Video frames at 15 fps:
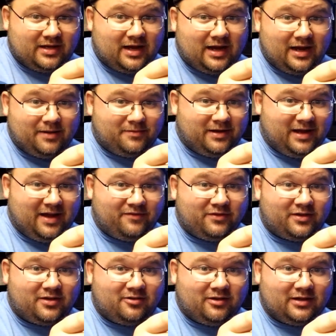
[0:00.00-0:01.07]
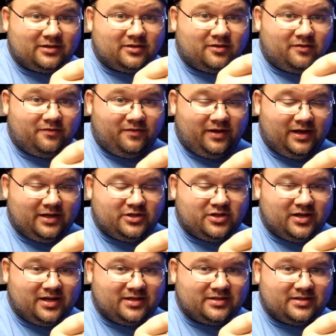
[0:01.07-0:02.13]
I am an avid collector of
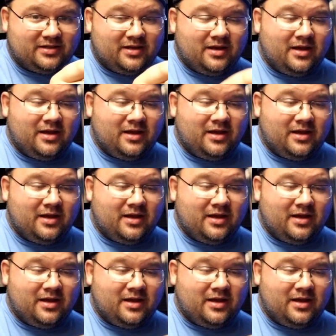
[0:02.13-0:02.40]
VHS.